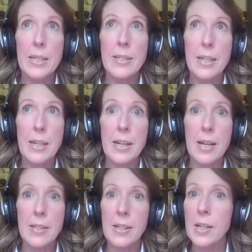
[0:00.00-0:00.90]
they see
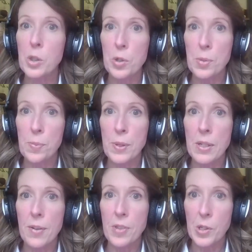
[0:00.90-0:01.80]
it as an
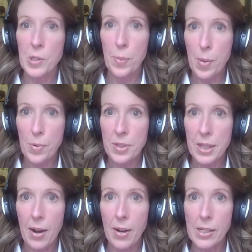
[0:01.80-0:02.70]
endorsement of those people's
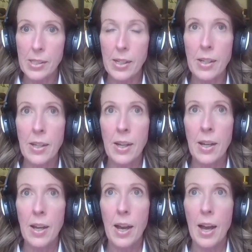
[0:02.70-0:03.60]
character.
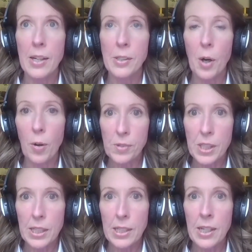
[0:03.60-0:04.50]
And
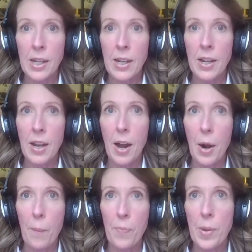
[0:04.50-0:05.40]
often
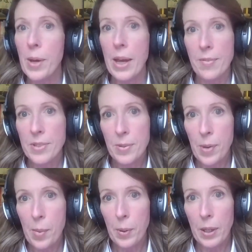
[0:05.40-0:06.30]
they may have some
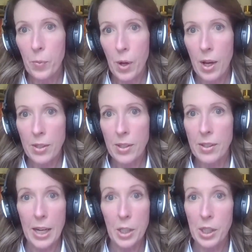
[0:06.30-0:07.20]
people at work
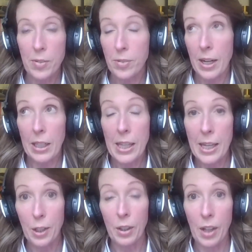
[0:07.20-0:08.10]
that actually, frankly,
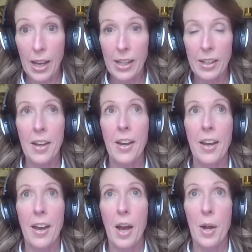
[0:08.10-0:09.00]
they don't like.
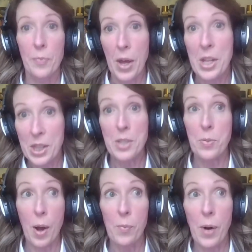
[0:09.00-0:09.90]

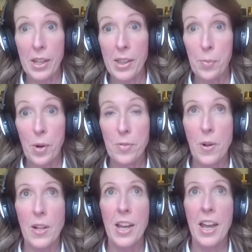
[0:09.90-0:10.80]
That's why I'm writing their
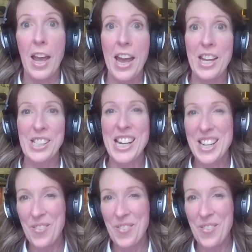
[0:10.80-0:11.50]
profile. And